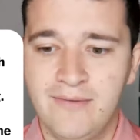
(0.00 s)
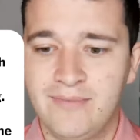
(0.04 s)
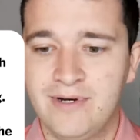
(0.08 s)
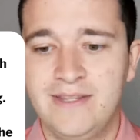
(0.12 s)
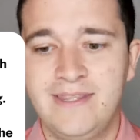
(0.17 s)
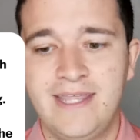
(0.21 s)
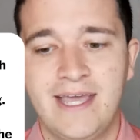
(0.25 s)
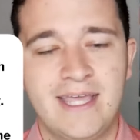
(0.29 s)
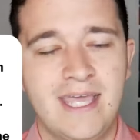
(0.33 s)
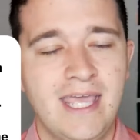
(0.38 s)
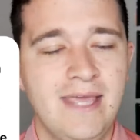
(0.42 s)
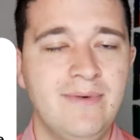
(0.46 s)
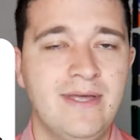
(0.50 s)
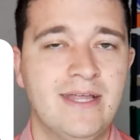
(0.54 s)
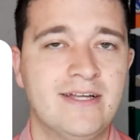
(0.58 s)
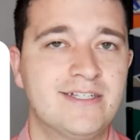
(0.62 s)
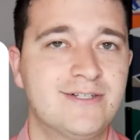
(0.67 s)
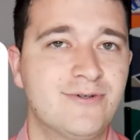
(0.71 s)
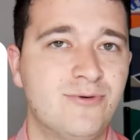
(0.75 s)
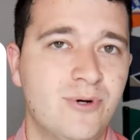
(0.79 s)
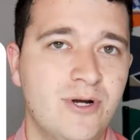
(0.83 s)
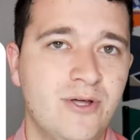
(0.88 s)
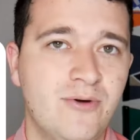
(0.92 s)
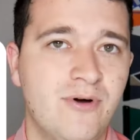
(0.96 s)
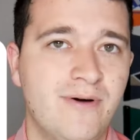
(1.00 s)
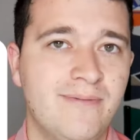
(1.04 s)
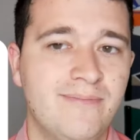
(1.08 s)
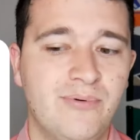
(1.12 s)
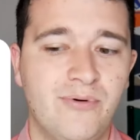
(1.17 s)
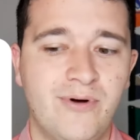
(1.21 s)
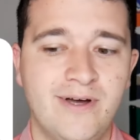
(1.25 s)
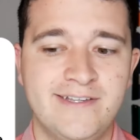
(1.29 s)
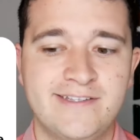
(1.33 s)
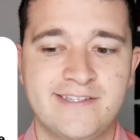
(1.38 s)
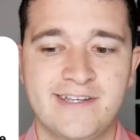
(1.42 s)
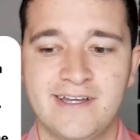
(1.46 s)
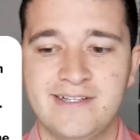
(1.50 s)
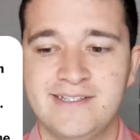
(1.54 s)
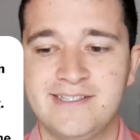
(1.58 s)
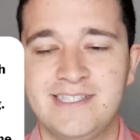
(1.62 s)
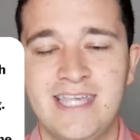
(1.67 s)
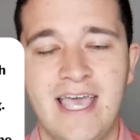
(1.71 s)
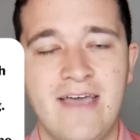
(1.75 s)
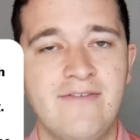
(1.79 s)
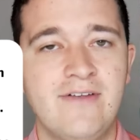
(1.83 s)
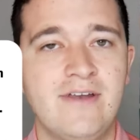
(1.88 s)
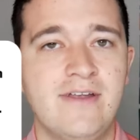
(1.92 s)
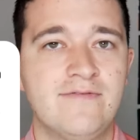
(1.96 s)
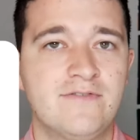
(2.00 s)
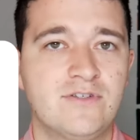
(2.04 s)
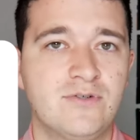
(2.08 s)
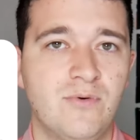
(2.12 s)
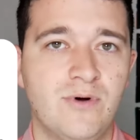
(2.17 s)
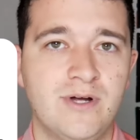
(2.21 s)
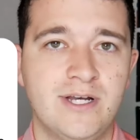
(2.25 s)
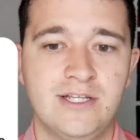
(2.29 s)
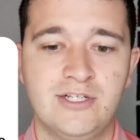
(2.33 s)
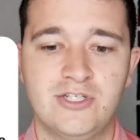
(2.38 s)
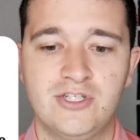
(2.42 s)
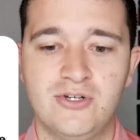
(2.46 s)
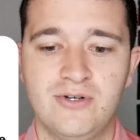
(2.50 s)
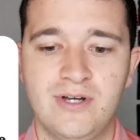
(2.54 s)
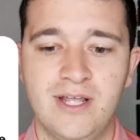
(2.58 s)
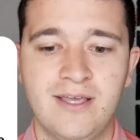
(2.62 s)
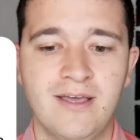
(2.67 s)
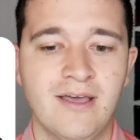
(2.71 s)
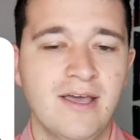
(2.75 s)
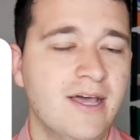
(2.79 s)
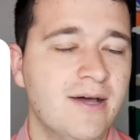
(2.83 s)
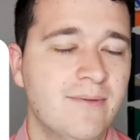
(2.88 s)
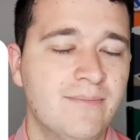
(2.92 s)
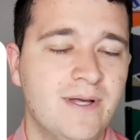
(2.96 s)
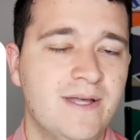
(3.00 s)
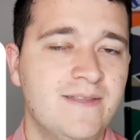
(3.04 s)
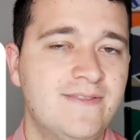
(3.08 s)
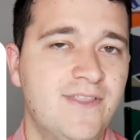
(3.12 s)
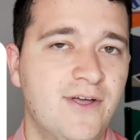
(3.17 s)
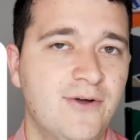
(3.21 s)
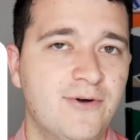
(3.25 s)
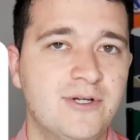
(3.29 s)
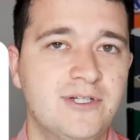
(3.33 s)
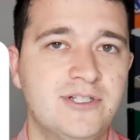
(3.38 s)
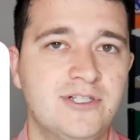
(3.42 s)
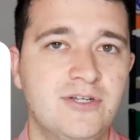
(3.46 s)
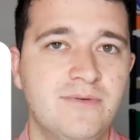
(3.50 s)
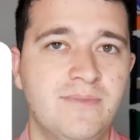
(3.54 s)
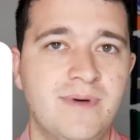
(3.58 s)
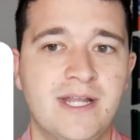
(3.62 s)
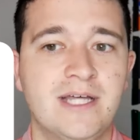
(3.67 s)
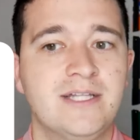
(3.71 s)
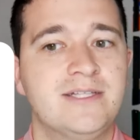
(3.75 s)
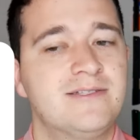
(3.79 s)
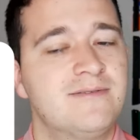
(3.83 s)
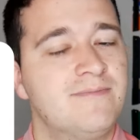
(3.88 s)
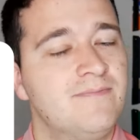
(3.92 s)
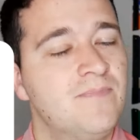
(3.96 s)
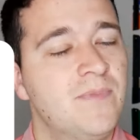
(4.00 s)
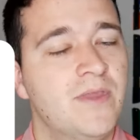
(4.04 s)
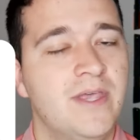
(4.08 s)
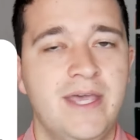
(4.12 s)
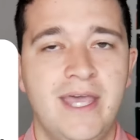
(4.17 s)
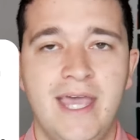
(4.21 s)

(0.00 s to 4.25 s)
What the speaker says: But in that game, he had 21 points on 7 of 20 shooting, played 32 minutes.